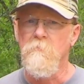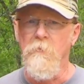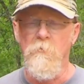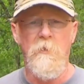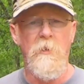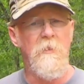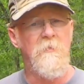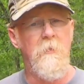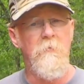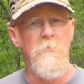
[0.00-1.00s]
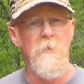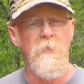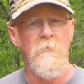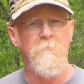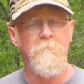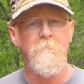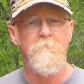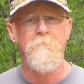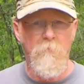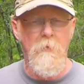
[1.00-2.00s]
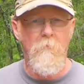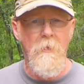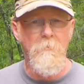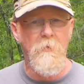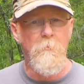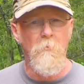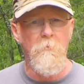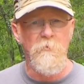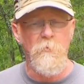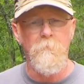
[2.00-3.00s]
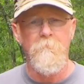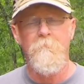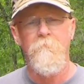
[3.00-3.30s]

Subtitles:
Everybody likes saving money. I'll about wrap it up on this one.